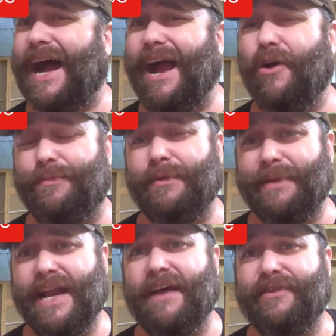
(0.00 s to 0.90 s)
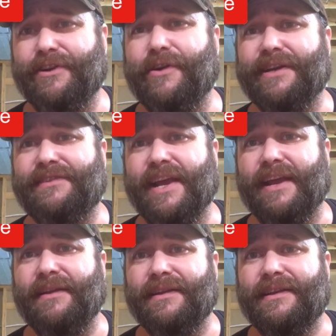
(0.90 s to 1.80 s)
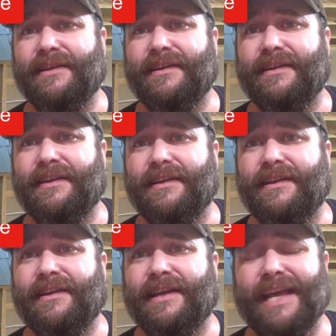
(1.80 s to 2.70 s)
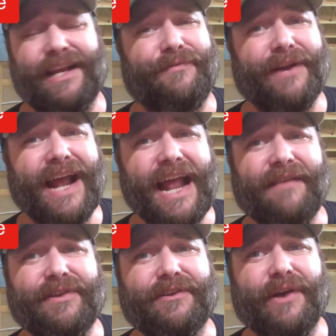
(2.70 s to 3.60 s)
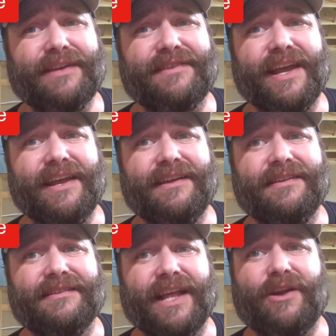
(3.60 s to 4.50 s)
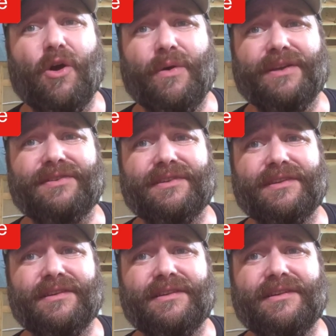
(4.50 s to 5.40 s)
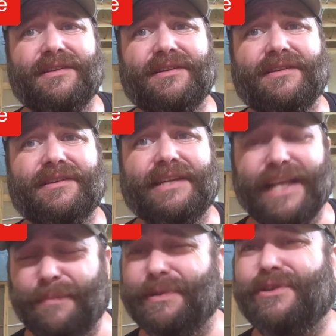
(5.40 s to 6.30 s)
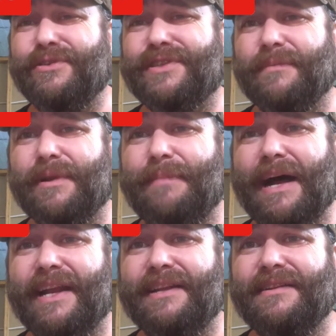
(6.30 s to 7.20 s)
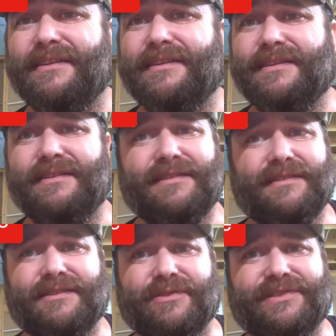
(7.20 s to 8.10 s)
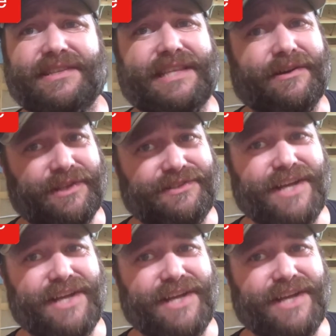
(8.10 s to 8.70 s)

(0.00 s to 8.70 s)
I hope you've been having a great day. And if you're not having a great day, like always, get up and do something about it. Don't sit there in the